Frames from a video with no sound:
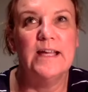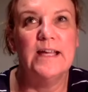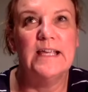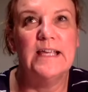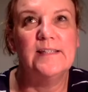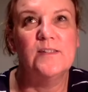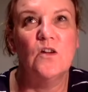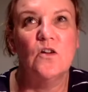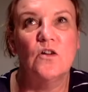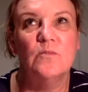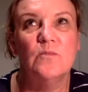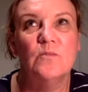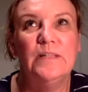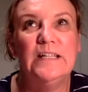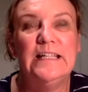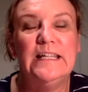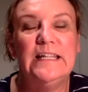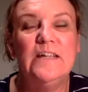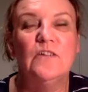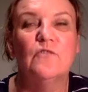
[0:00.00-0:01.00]
guess not
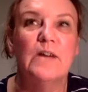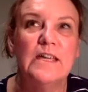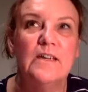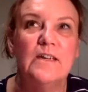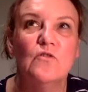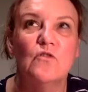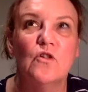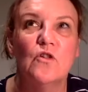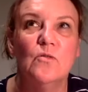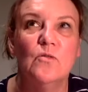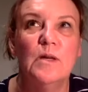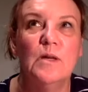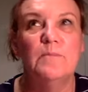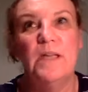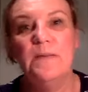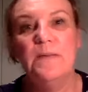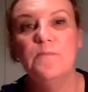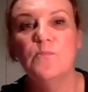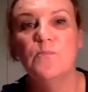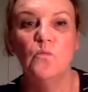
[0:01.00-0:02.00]
completely green crew, but
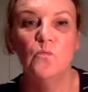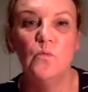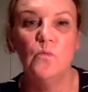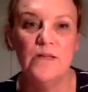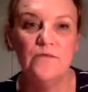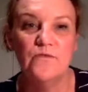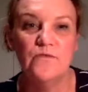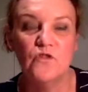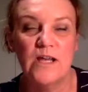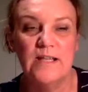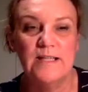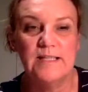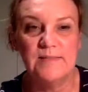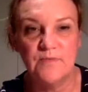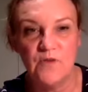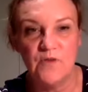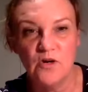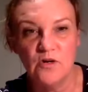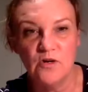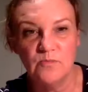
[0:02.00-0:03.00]
people with
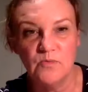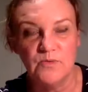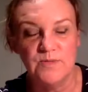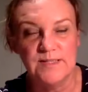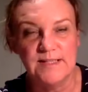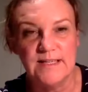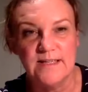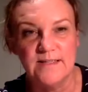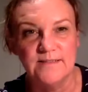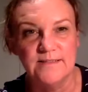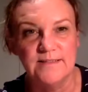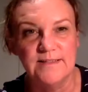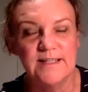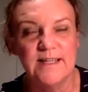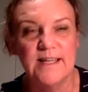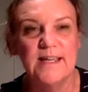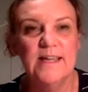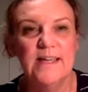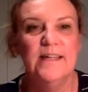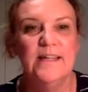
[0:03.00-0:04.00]
transferable skills